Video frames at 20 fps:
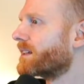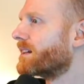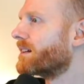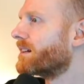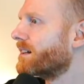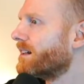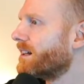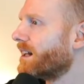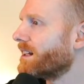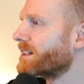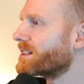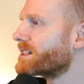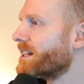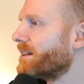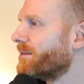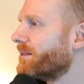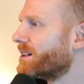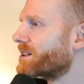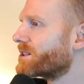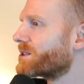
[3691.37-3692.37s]

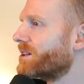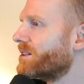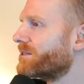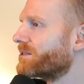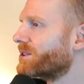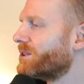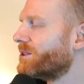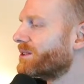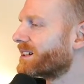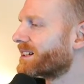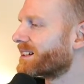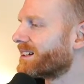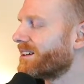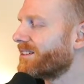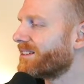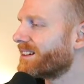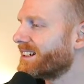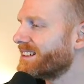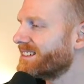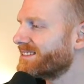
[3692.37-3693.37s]
Lunchtime at 12 coding.
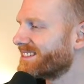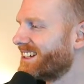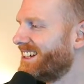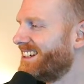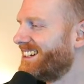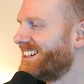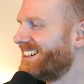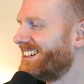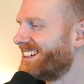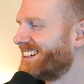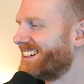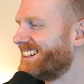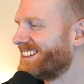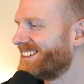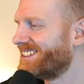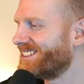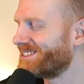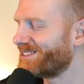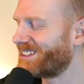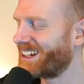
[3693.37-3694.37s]
Alright.
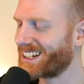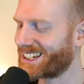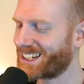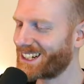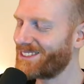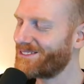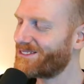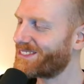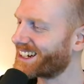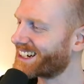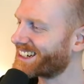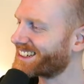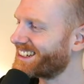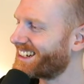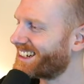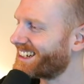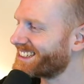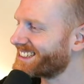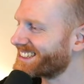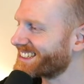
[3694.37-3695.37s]
Welcome back,
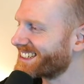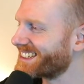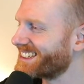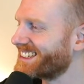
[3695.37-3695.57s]
task.